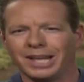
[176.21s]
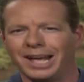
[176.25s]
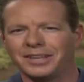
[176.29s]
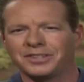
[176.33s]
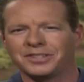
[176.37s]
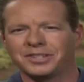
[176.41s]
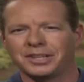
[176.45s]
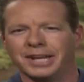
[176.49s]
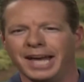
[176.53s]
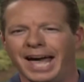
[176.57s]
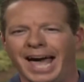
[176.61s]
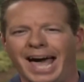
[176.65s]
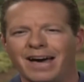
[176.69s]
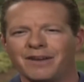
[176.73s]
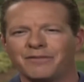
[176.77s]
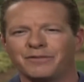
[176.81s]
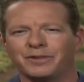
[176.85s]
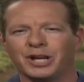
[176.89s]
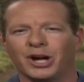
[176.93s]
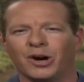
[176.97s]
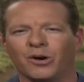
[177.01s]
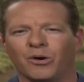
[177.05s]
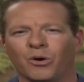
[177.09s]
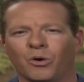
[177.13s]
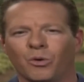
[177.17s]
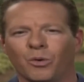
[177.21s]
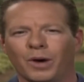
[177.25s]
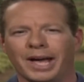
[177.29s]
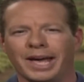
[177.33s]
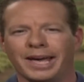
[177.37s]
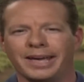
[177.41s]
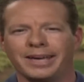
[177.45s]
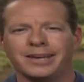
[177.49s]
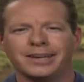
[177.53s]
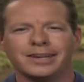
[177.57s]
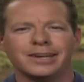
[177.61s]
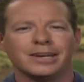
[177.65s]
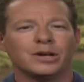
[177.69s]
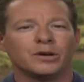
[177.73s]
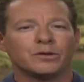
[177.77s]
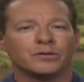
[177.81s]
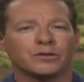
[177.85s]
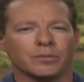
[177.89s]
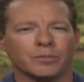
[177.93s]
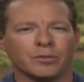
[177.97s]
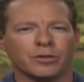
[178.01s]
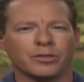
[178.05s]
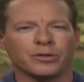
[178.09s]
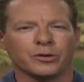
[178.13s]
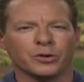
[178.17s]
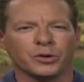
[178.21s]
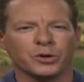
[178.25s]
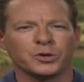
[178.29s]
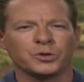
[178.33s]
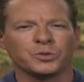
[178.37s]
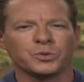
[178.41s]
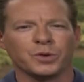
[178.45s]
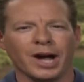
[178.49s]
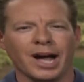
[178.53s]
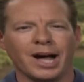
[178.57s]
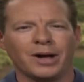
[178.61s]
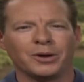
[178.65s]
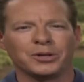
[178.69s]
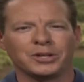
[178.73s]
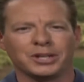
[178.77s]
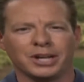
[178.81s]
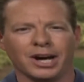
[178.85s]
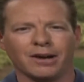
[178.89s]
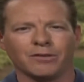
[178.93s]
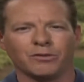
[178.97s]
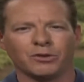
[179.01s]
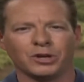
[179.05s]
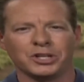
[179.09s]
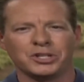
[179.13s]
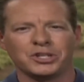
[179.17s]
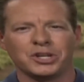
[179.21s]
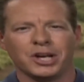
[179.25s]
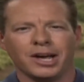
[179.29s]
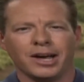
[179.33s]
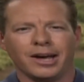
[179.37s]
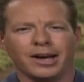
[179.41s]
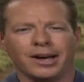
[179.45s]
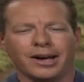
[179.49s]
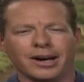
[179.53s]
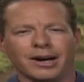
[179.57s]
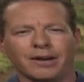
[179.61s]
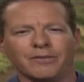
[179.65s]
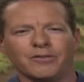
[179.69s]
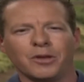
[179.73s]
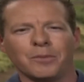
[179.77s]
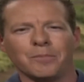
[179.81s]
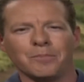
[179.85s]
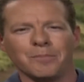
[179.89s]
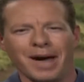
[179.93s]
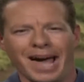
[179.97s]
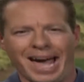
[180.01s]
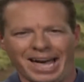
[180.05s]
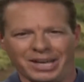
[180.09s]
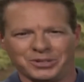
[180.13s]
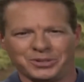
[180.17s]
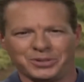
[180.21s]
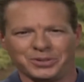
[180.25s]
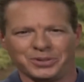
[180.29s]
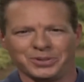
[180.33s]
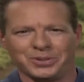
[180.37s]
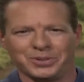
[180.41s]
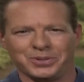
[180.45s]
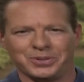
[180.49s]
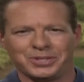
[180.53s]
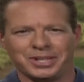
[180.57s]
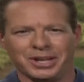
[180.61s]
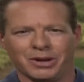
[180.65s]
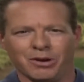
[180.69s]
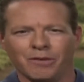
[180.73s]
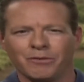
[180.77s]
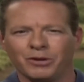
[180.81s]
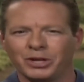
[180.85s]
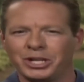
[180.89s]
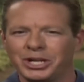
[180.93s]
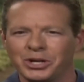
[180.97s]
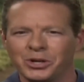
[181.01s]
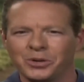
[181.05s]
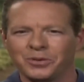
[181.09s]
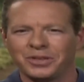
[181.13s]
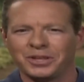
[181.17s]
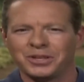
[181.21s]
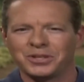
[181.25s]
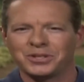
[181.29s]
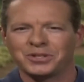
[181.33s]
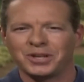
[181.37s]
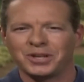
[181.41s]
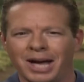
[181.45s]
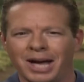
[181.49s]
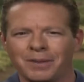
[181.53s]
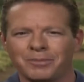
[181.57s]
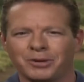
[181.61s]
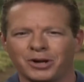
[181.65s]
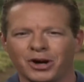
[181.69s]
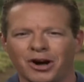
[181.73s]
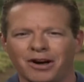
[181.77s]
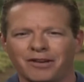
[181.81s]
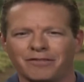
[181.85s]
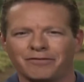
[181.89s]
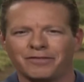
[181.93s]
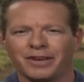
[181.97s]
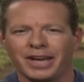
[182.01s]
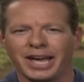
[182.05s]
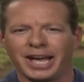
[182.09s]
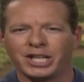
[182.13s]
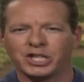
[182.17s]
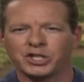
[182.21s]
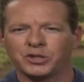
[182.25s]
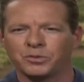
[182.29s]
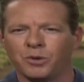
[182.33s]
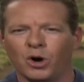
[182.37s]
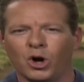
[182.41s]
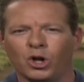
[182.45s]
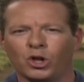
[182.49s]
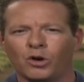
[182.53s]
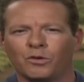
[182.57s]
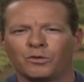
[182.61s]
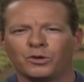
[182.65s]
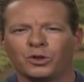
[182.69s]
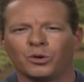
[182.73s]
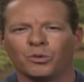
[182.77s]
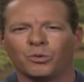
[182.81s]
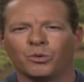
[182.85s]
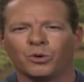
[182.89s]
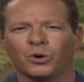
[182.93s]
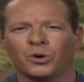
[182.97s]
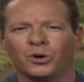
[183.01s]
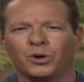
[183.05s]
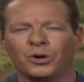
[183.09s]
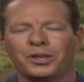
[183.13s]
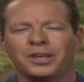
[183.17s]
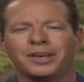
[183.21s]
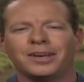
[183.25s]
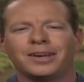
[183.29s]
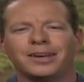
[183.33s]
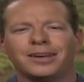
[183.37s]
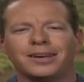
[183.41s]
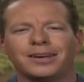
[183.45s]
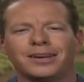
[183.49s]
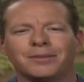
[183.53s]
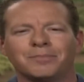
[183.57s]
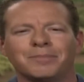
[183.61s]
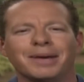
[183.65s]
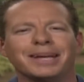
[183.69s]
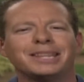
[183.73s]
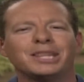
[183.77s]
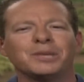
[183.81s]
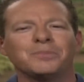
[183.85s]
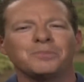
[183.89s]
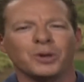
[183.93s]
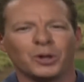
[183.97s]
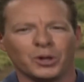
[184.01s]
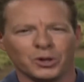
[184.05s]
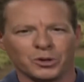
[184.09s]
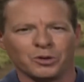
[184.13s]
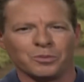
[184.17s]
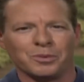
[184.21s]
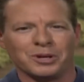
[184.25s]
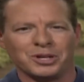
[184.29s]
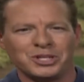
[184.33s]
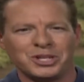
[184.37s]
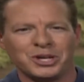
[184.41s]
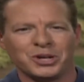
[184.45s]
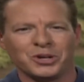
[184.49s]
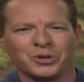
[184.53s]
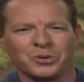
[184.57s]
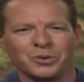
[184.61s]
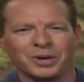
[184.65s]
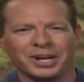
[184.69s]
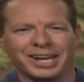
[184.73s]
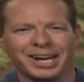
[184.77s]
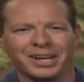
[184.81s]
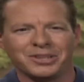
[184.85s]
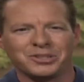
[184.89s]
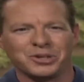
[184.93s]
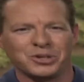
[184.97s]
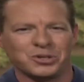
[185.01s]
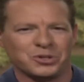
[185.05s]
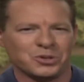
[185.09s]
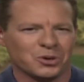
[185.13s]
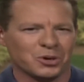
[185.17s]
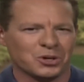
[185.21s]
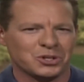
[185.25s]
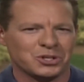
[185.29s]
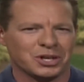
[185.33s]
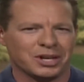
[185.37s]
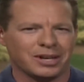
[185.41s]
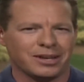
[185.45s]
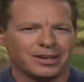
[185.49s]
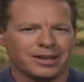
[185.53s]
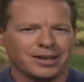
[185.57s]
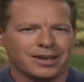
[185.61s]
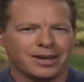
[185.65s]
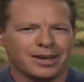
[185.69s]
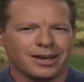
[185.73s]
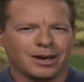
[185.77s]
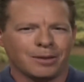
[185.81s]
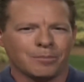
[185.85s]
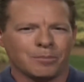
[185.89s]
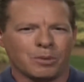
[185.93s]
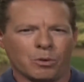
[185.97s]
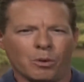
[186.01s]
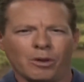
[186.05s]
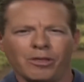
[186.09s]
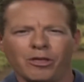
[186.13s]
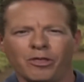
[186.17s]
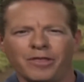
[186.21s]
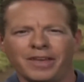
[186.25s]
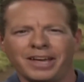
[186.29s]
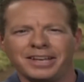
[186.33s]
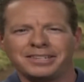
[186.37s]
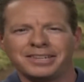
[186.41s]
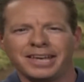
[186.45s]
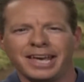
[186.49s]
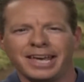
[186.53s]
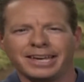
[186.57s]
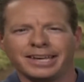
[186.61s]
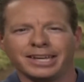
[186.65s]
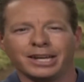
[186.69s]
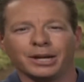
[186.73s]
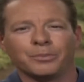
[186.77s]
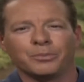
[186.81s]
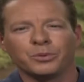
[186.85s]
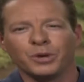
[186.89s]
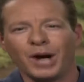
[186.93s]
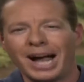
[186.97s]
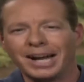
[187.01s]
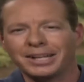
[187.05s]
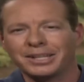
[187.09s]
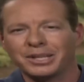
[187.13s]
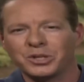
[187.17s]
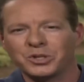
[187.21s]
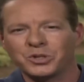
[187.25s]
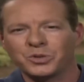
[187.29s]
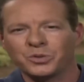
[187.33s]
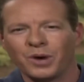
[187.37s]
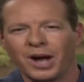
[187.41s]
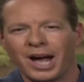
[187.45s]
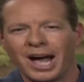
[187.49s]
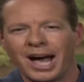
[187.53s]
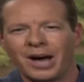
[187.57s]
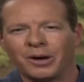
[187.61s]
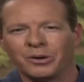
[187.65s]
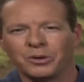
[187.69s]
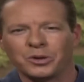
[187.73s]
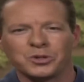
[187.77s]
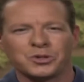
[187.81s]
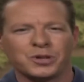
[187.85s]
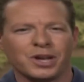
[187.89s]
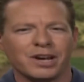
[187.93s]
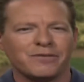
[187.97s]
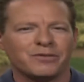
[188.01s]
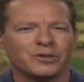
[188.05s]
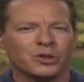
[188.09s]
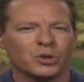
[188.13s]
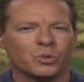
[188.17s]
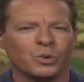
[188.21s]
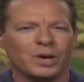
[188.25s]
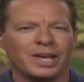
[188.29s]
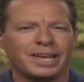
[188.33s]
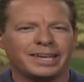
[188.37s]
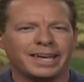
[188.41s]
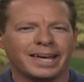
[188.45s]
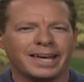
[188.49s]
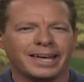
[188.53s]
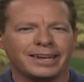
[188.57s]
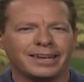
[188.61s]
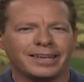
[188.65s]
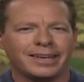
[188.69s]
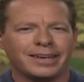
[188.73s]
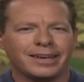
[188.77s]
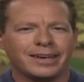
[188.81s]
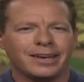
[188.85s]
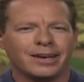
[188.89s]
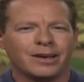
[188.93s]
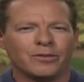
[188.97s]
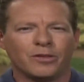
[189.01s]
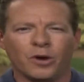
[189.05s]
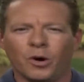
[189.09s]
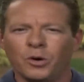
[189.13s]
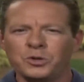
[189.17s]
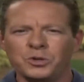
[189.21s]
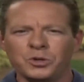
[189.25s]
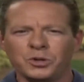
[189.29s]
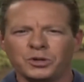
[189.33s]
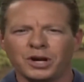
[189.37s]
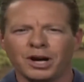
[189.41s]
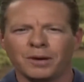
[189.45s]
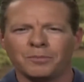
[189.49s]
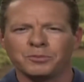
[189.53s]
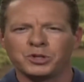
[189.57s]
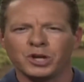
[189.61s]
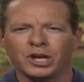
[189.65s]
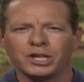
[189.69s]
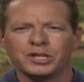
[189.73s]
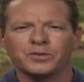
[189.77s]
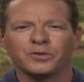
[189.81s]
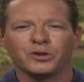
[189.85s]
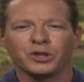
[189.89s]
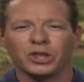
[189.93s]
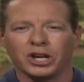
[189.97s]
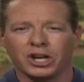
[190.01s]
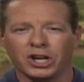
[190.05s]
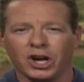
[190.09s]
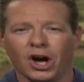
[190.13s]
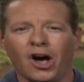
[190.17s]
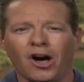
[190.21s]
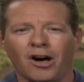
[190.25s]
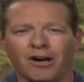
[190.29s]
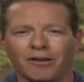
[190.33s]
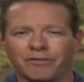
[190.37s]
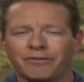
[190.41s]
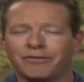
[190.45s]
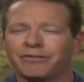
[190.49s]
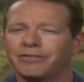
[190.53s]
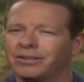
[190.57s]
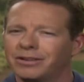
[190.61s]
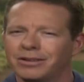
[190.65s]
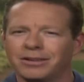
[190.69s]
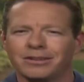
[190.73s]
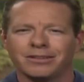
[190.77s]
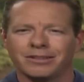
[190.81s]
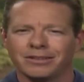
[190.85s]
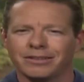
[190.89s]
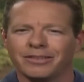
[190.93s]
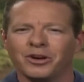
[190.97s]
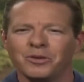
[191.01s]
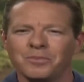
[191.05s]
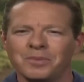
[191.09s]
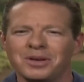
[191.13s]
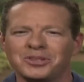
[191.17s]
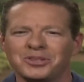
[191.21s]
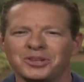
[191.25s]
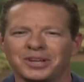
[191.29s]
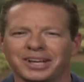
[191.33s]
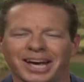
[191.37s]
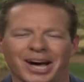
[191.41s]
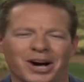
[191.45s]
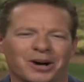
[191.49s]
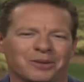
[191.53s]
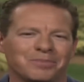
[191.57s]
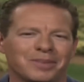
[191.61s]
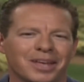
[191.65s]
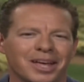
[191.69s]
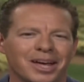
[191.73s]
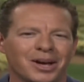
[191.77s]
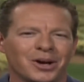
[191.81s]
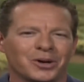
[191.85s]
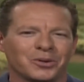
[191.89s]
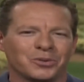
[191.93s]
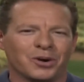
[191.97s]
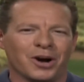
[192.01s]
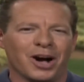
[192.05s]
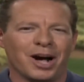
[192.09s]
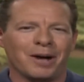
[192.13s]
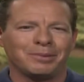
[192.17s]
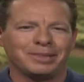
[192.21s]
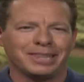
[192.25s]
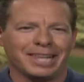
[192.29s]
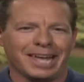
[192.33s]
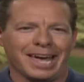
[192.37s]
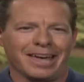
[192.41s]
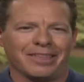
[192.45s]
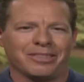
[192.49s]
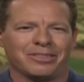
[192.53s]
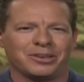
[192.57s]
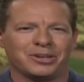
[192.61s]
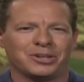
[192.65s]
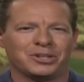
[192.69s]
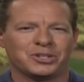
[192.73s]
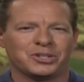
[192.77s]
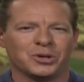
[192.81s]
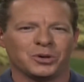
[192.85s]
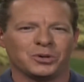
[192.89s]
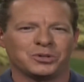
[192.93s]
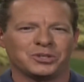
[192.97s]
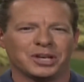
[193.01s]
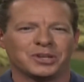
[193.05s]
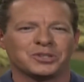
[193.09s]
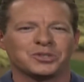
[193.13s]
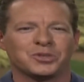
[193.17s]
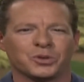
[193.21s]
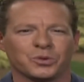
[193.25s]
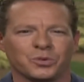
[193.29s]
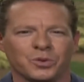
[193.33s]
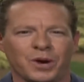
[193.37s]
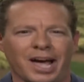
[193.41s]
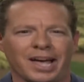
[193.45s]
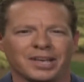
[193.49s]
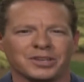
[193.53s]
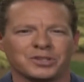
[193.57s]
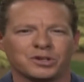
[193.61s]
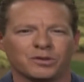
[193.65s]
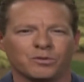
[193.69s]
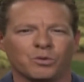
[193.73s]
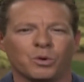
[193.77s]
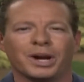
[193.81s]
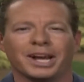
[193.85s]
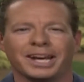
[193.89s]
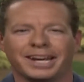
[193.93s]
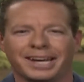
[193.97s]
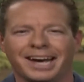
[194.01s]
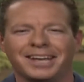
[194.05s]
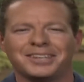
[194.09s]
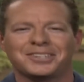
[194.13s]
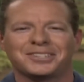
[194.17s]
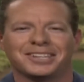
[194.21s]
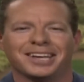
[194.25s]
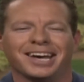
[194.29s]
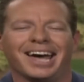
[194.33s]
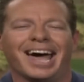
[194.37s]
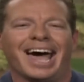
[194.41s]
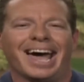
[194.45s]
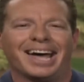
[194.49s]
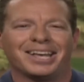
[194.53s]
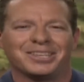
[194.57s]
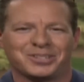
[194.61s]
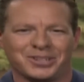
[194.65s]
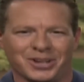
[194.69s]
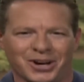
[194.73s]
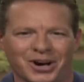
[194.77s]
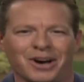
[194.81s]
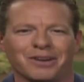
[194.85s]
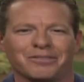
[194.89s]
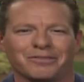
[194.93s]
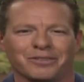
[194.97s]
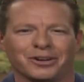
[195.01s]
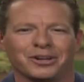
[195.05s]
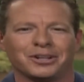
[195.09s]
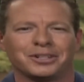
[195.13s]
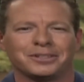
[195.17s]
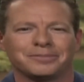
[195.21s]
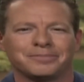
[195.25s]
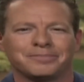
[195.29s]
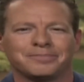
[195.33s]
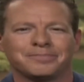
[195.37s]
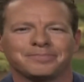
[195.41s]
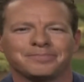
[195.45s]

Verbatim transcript: We're less than half an hour away from third round coverage of the Masters. Now, every year at time, golf fans from all over the world make the pilgrimage here to Augusta, Georgia. But whether they take in a practice round or stay for the weekend, those who come just for the golf they're missing out. Rob Leth shows us the rest of what Augusta has to offer.